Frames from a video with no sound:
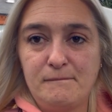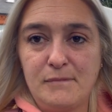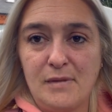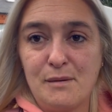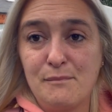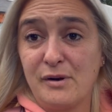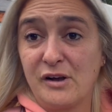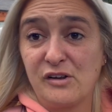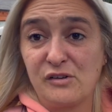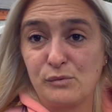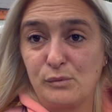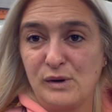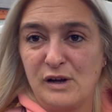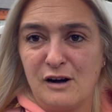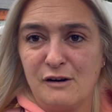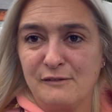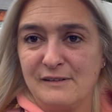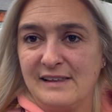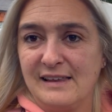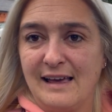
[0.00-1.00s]
because we
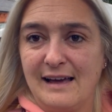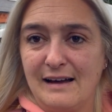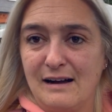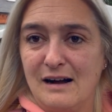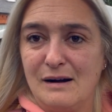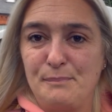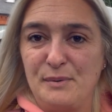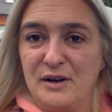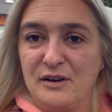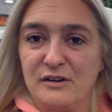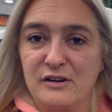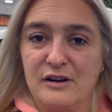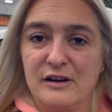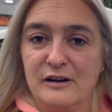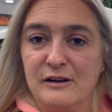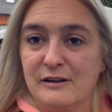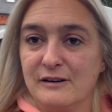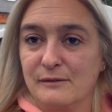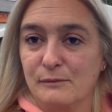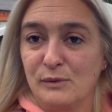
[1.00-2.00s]
can't really get up under
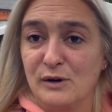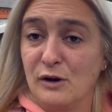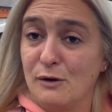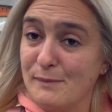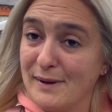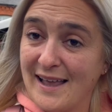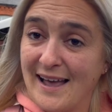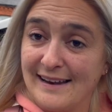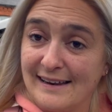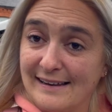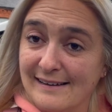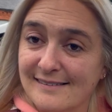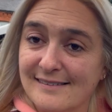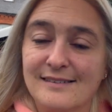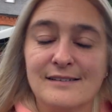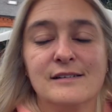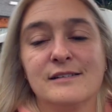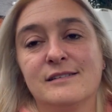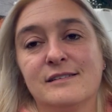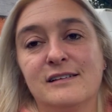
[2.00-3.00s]
her and we're not mechanics.
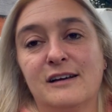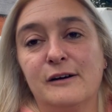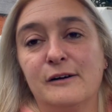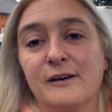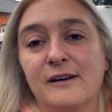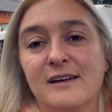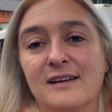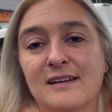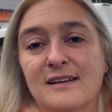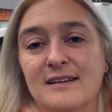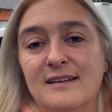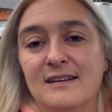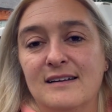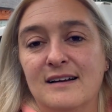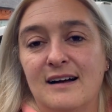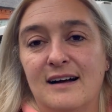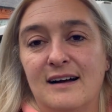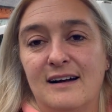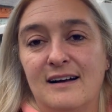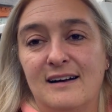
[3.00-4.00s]
So
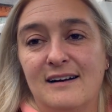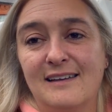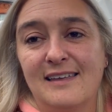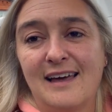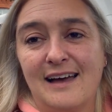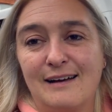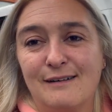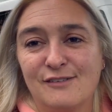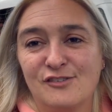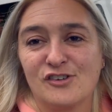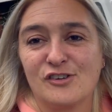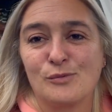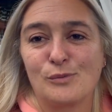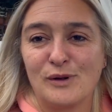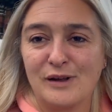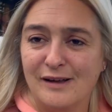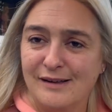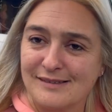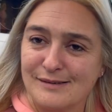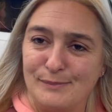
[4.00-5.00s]
yeah, just
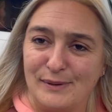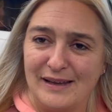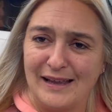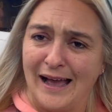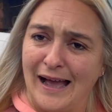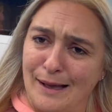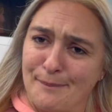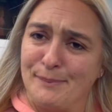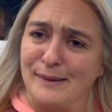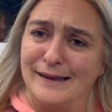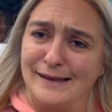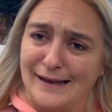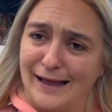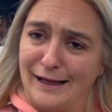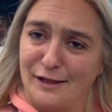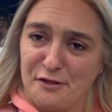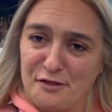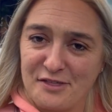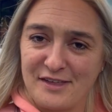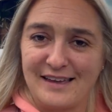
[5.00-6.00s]
want her to be happy and
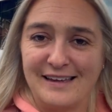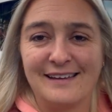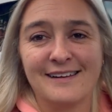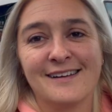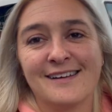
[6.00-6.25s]
healthy.